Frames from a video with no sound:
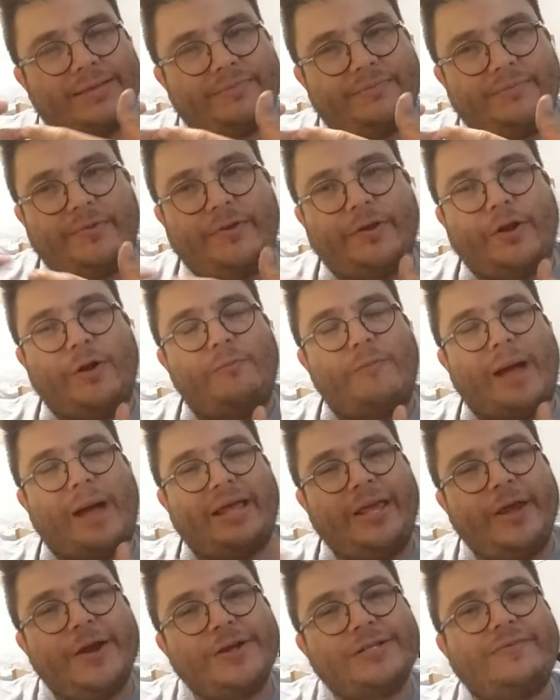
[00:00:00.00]
you know, my
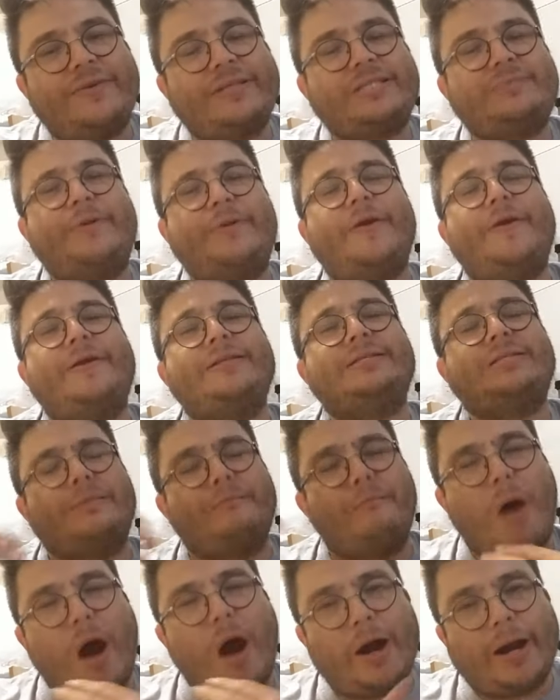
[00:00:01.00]
years of experience, the
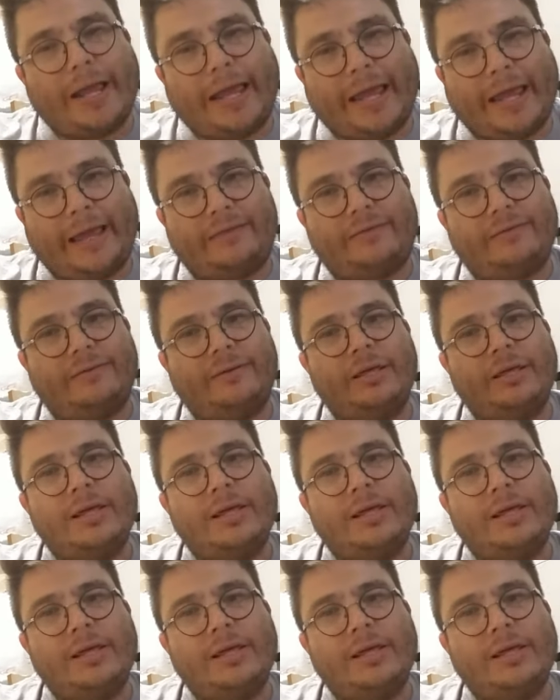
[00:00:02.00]
market,